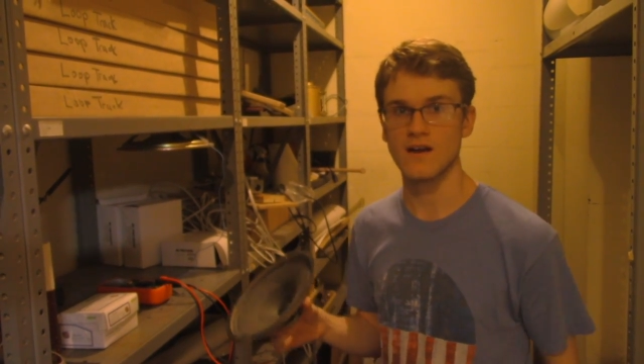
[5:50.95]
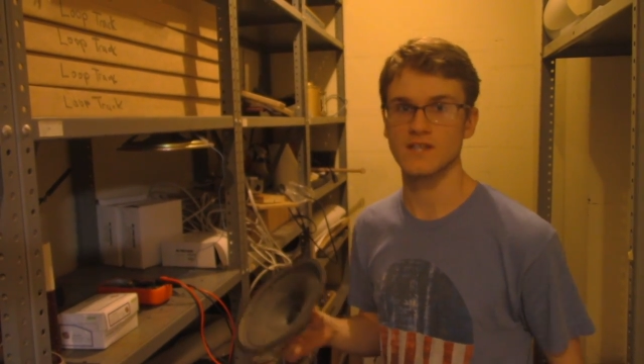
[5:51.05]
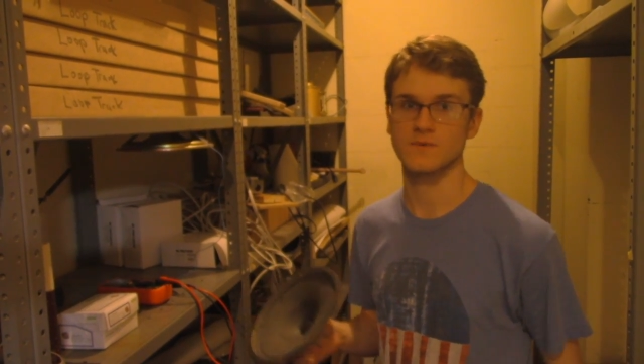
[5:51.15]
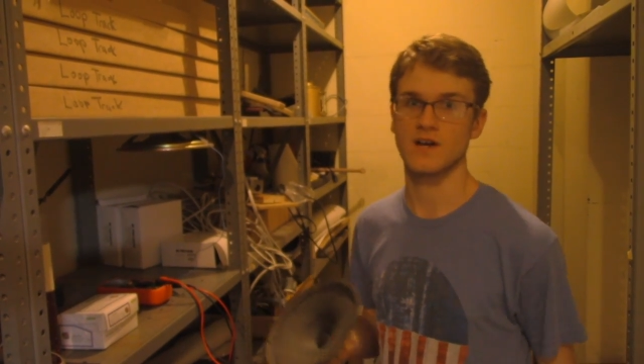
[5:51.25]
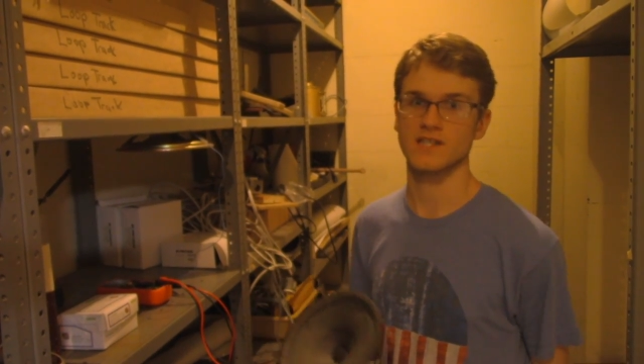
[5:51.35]
as
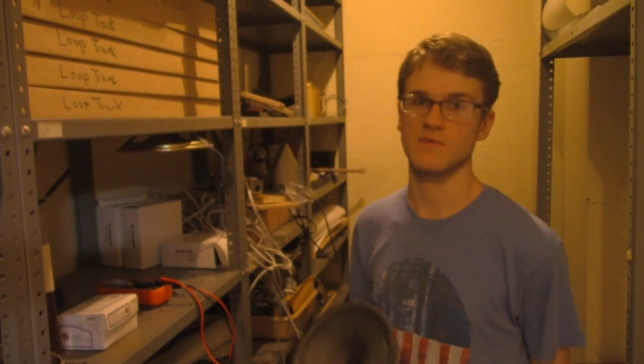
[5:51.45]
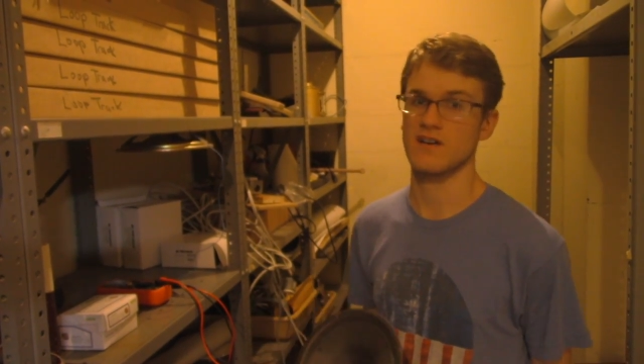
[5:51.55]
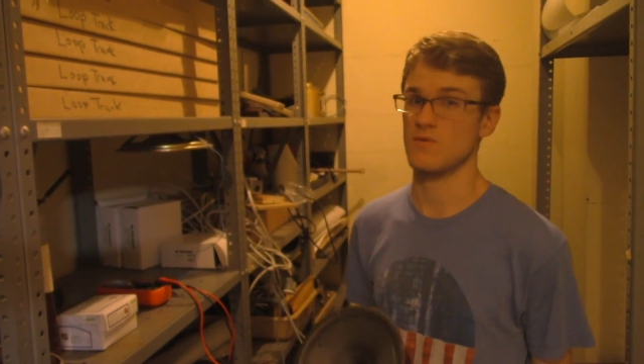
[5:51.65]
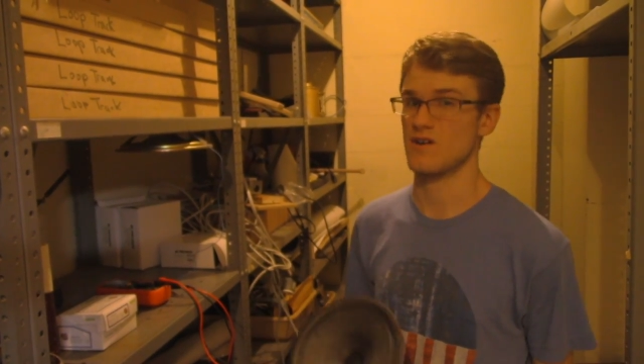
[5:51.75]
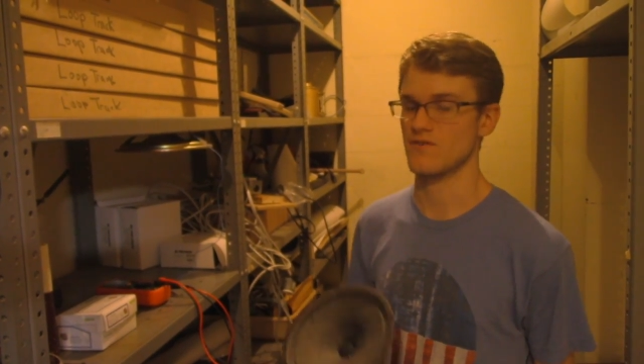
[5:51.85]
we talked about
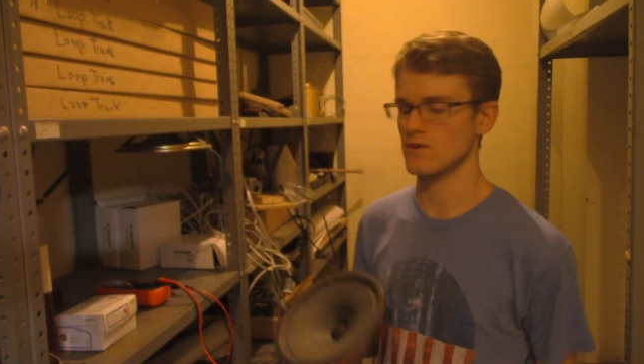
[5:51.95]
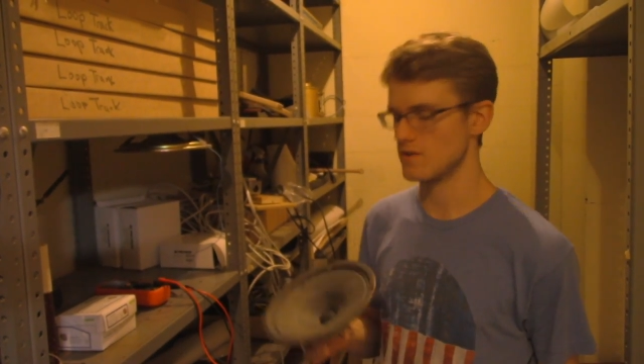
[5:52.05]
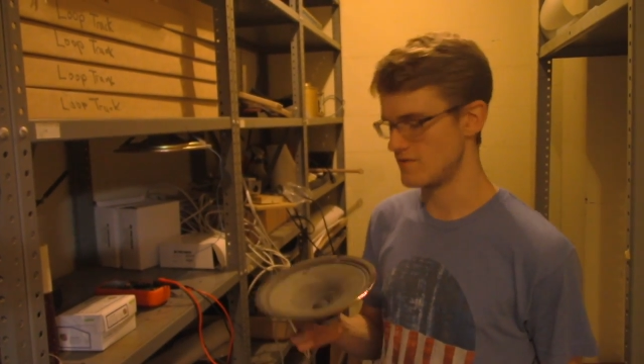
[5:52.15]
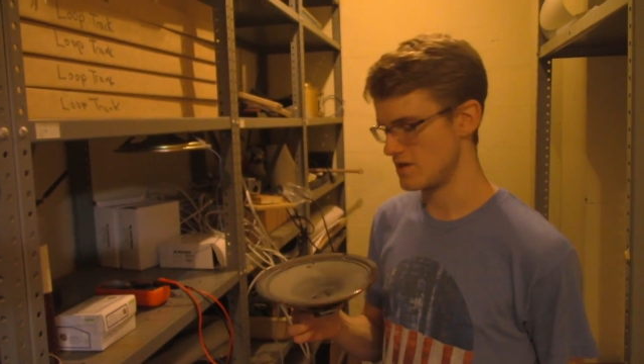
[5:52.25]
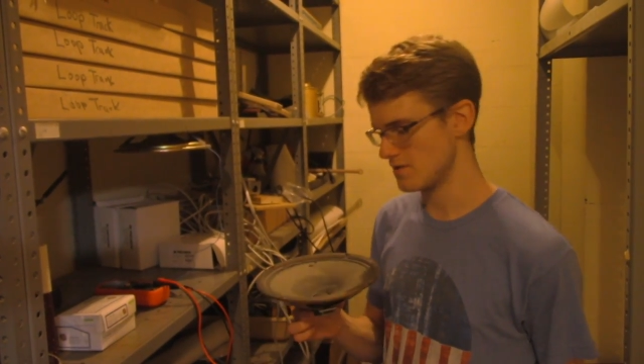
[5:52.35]
in one of our early
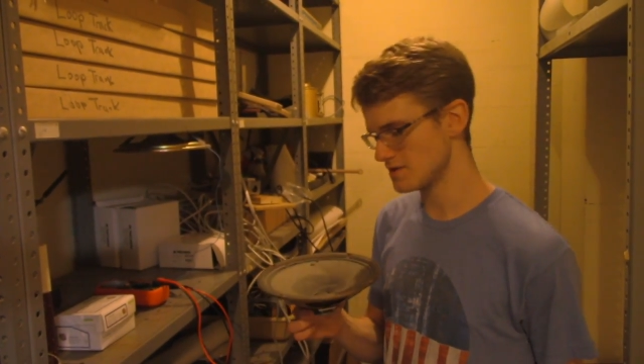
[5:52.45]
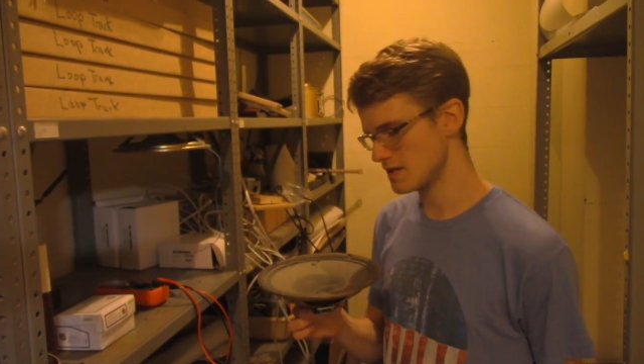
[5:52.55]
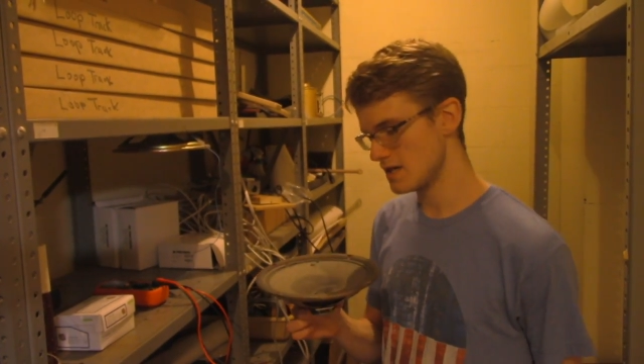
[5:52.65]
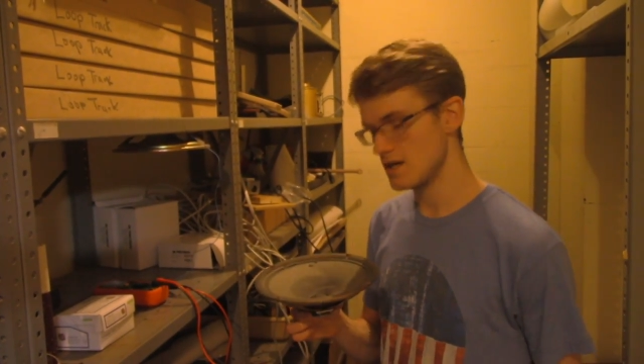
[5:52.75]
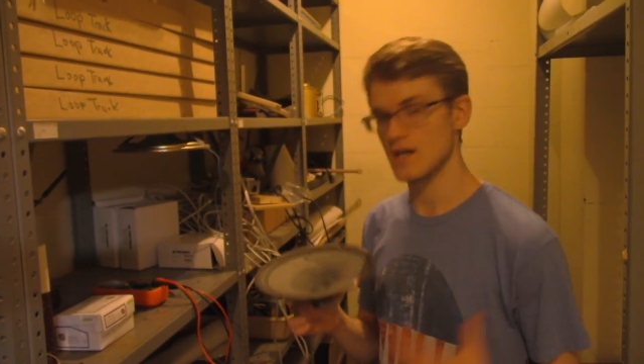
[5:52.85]
videos,
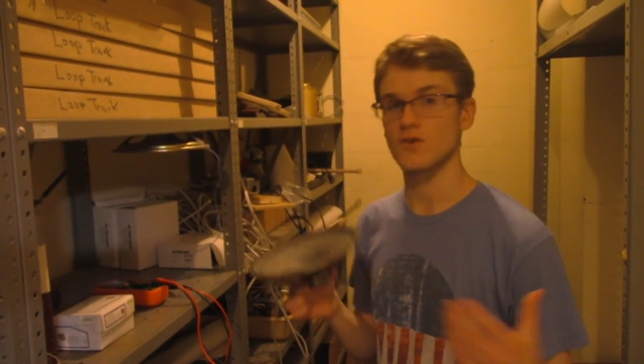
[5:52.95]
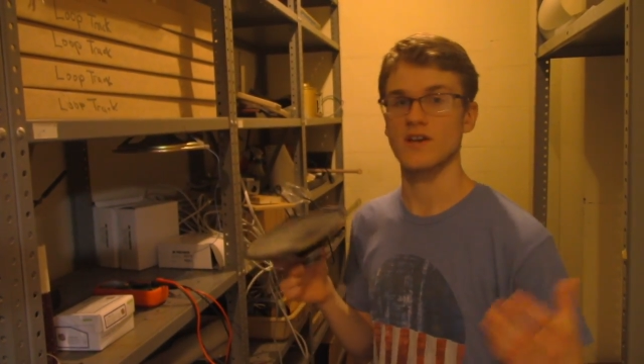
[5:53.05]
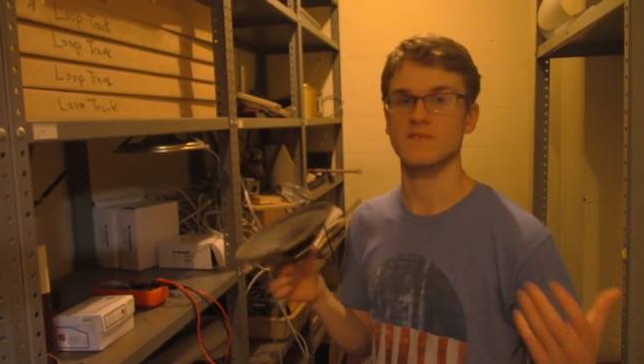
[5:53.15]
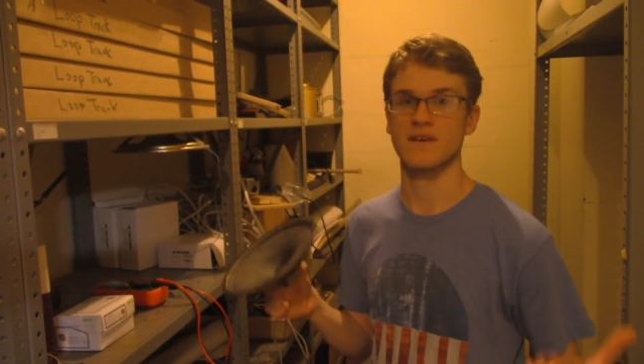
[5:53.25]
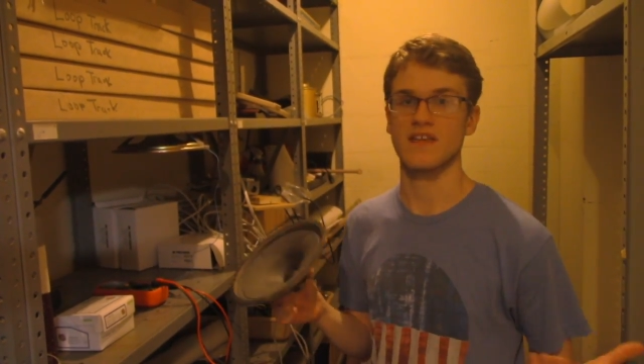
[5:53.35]
it
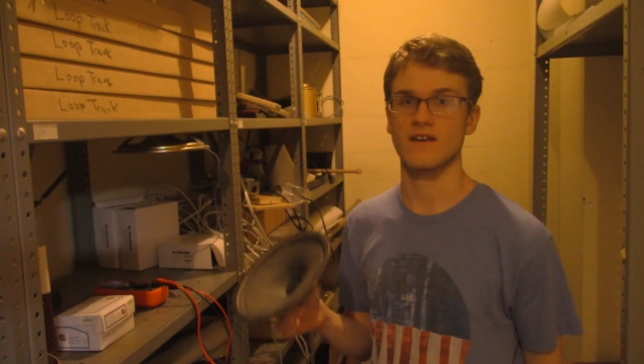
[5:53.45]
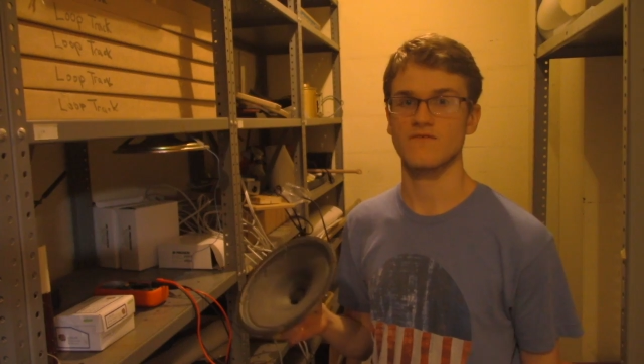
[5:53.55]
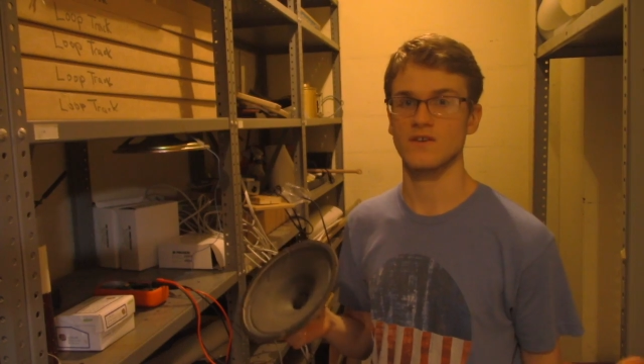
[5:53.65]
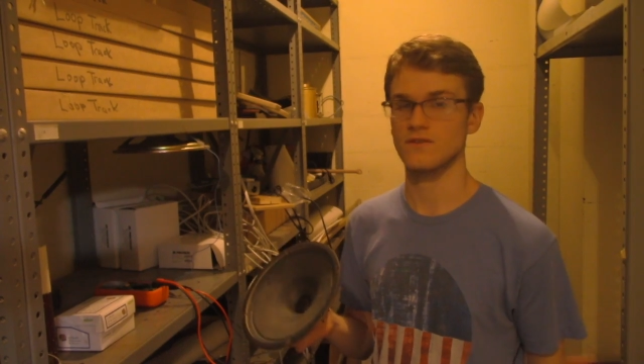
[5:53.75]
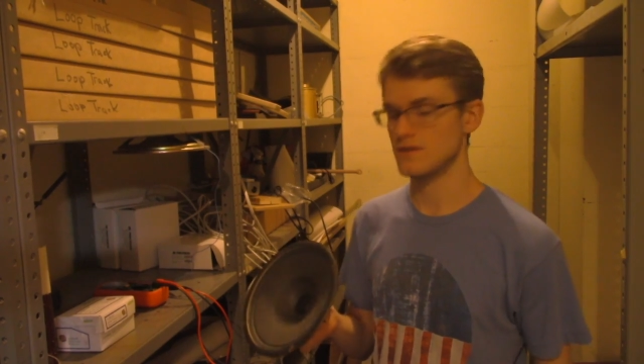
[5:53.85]
creates a magnetic
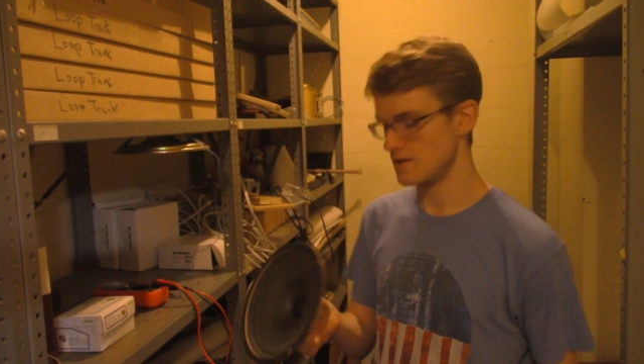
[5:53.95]
field.